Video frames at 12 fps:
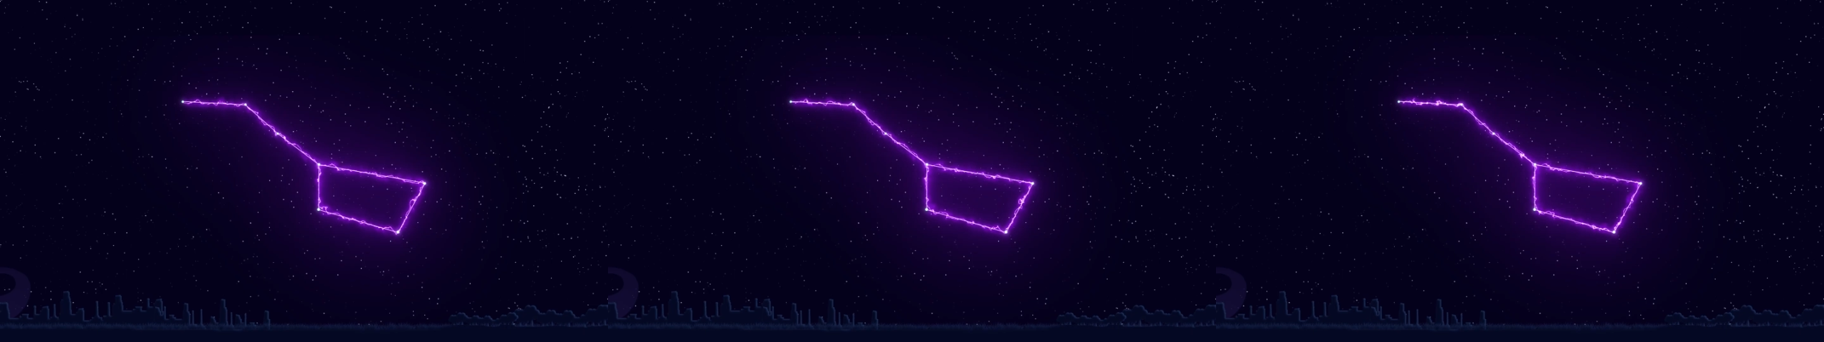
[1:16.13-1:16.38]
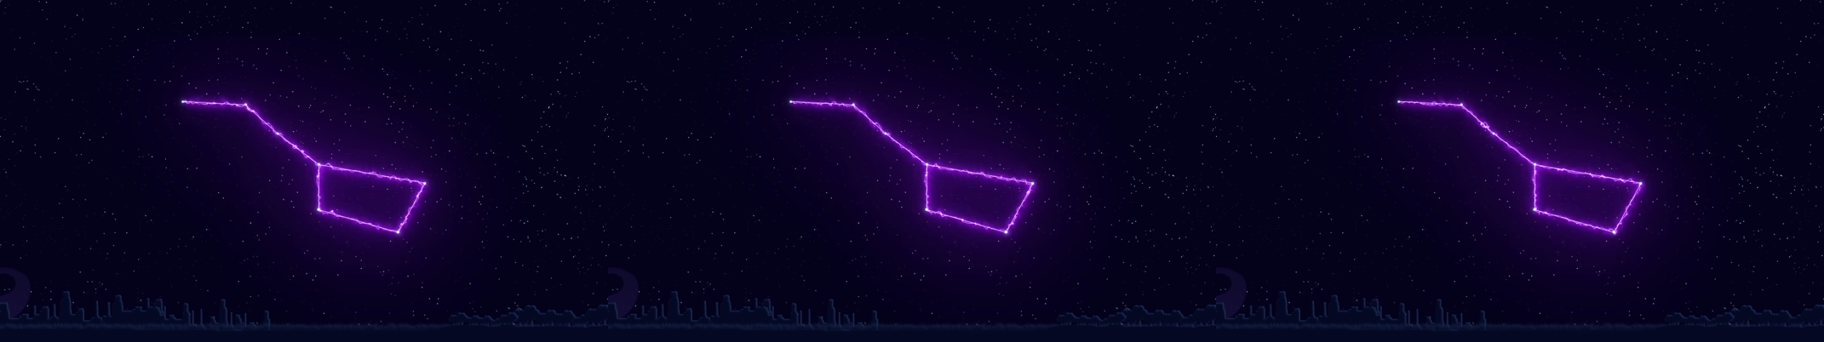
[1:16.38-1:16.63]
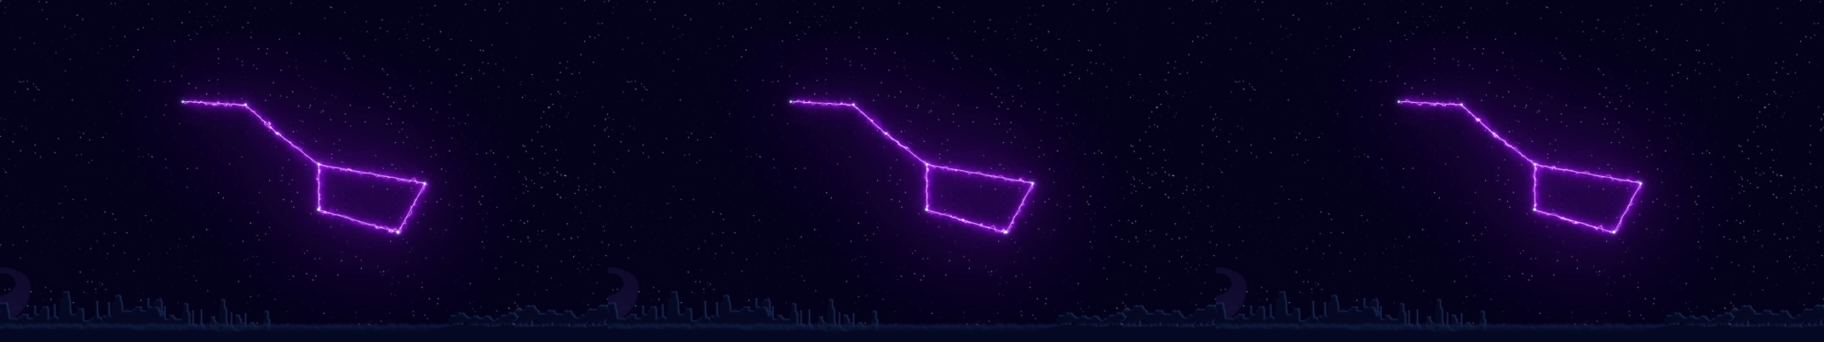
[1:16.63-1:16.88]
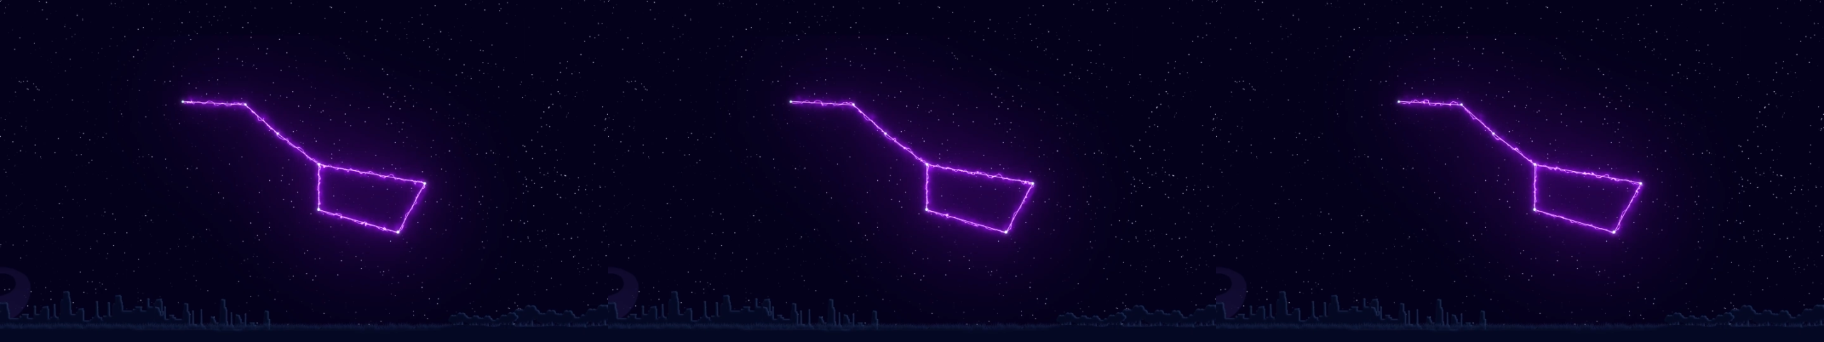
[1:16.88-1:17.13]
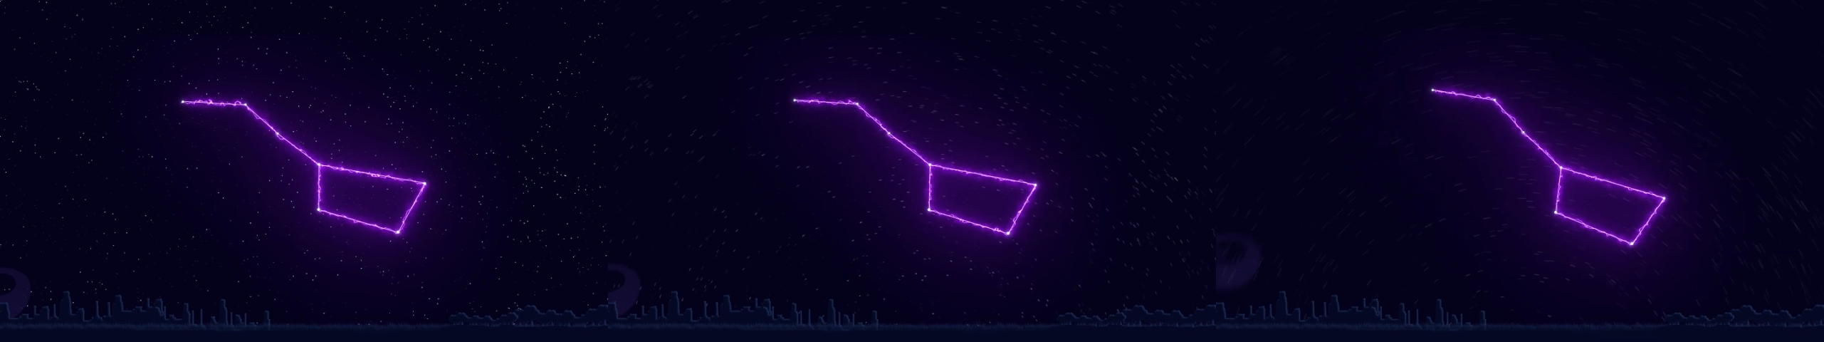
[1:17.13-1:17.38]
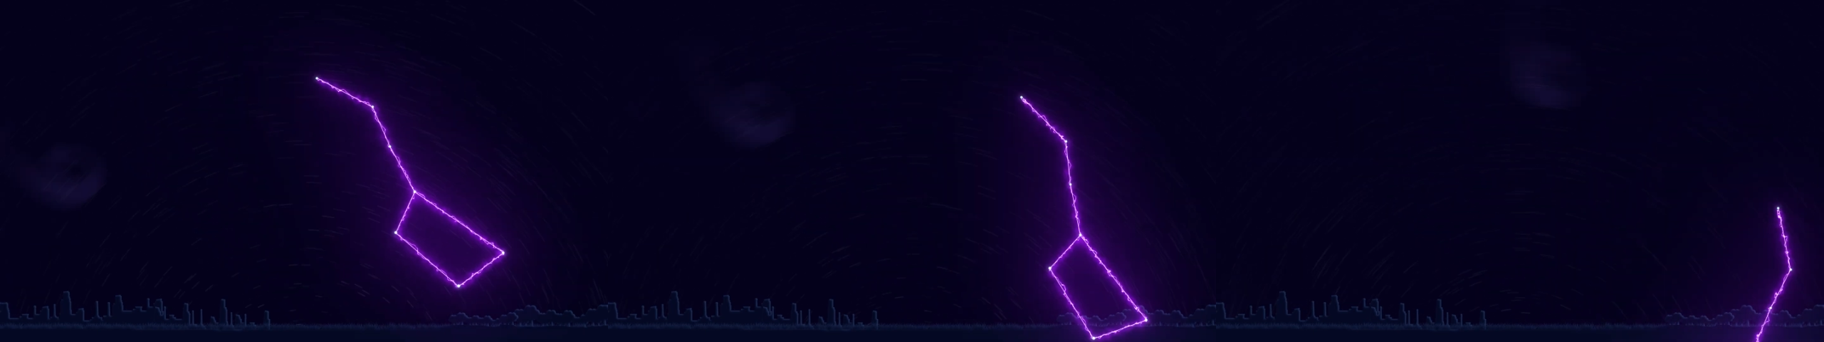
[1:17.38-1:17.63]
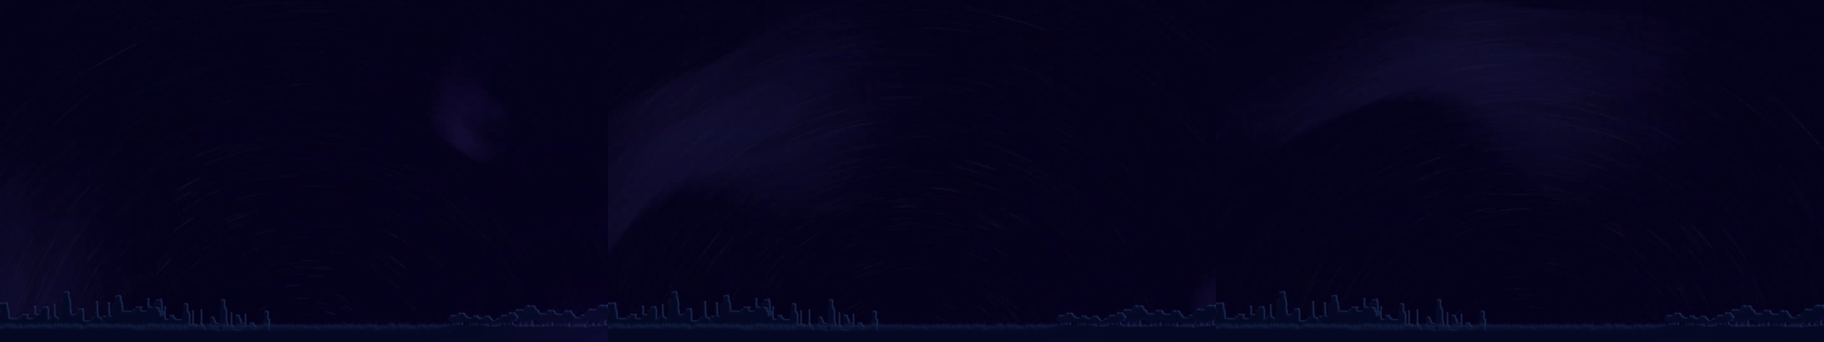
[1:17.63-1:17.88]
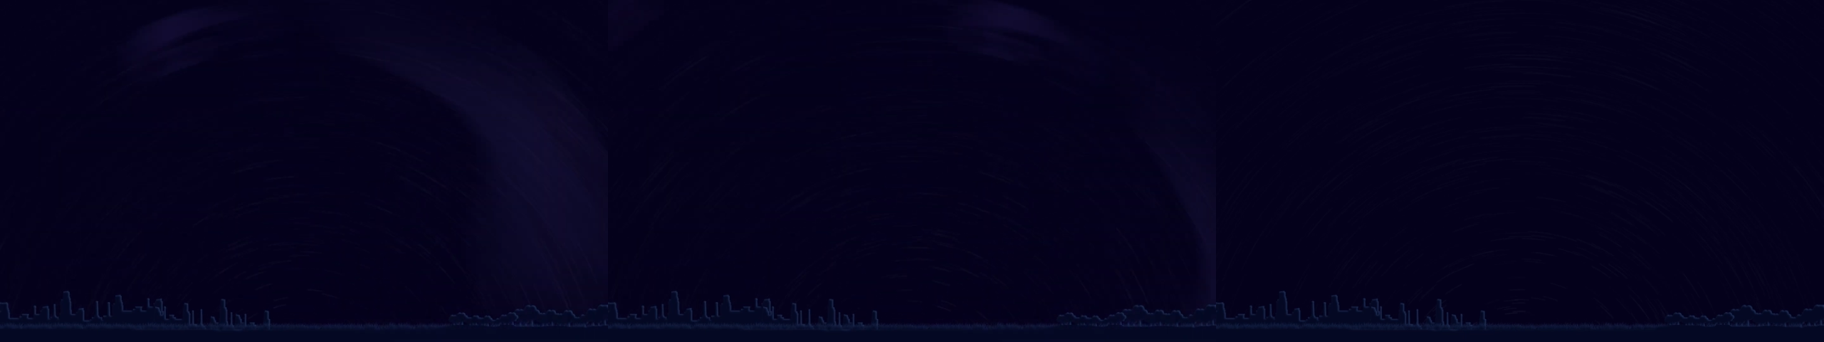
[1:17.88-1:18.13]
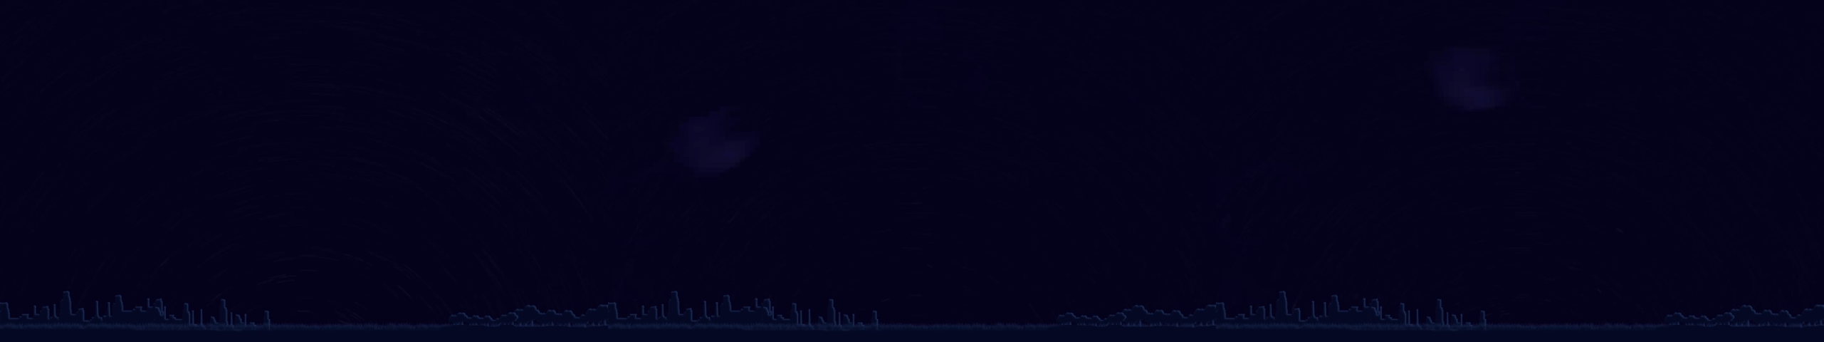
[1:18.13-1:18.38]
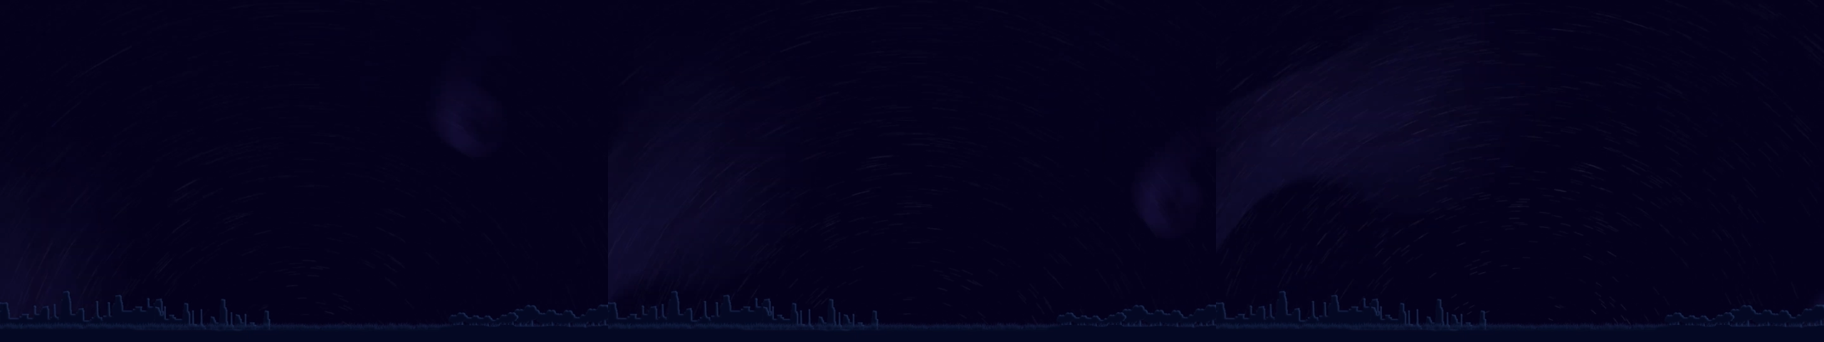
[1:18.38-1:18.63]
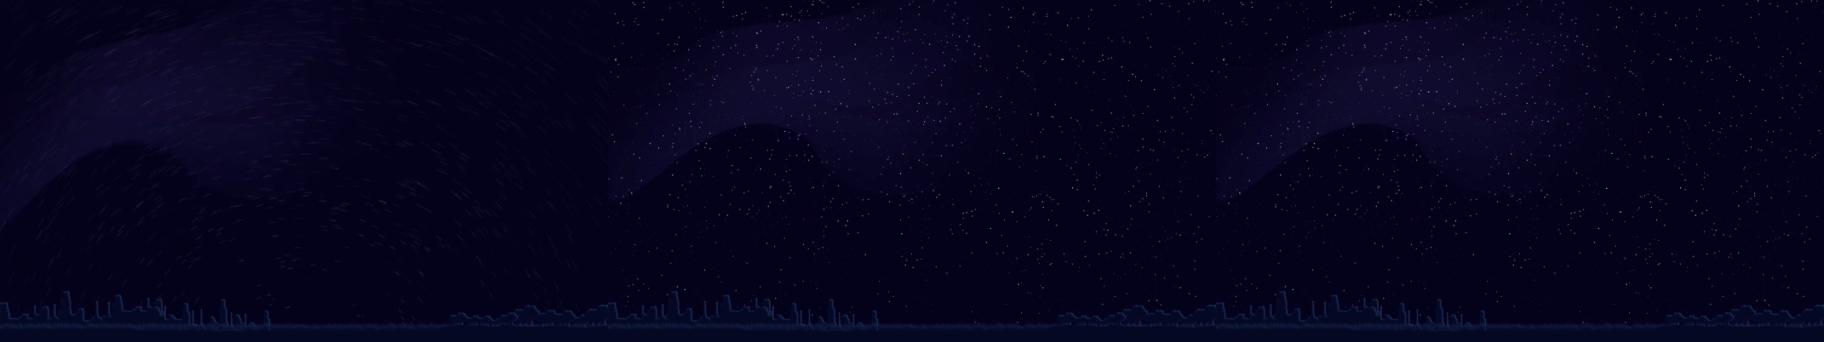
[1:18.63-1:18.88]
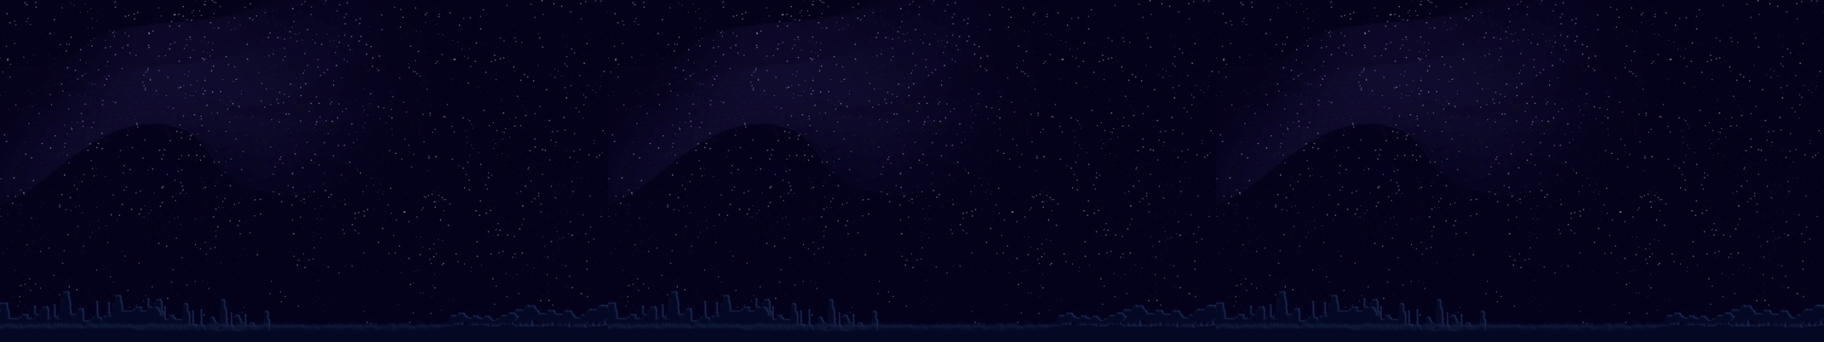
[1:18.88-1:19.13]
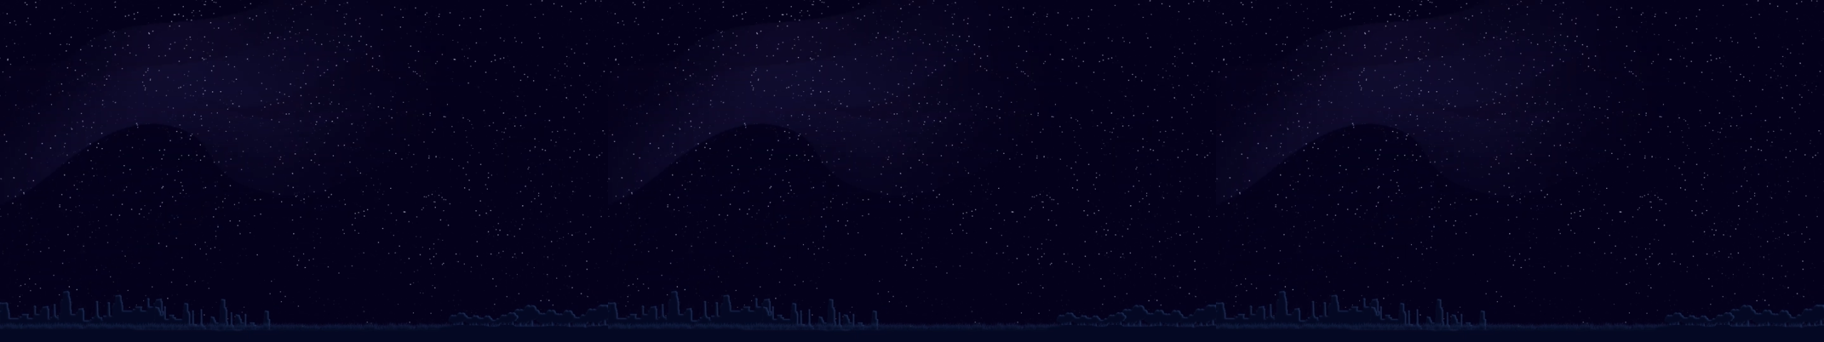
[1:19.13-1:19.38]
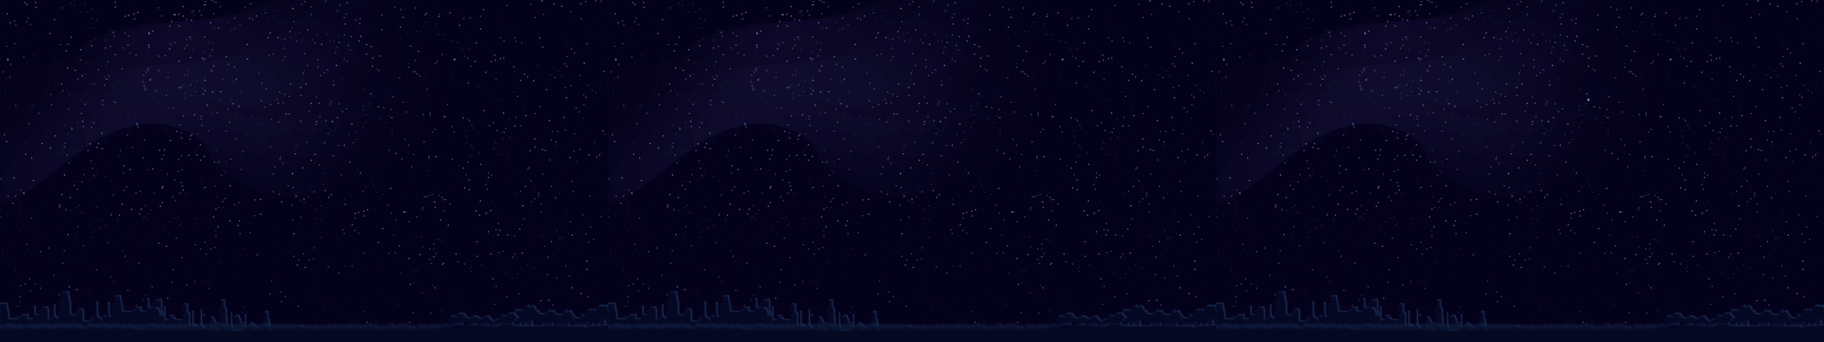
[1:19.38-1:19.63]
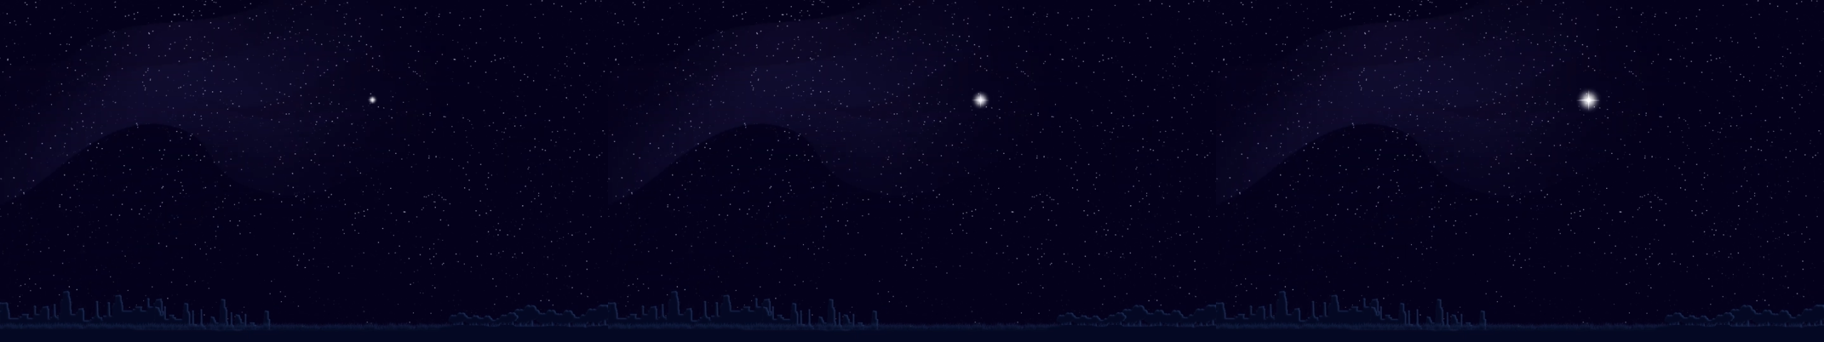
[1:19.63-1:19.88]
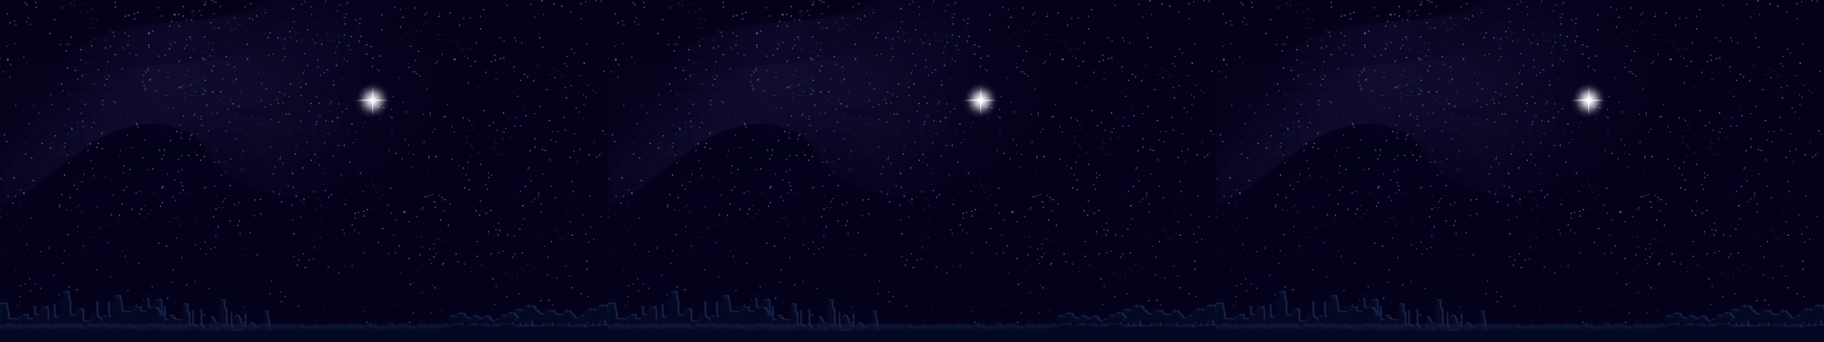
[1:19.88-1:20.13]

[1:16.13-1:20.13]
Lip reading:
(no speaker visible)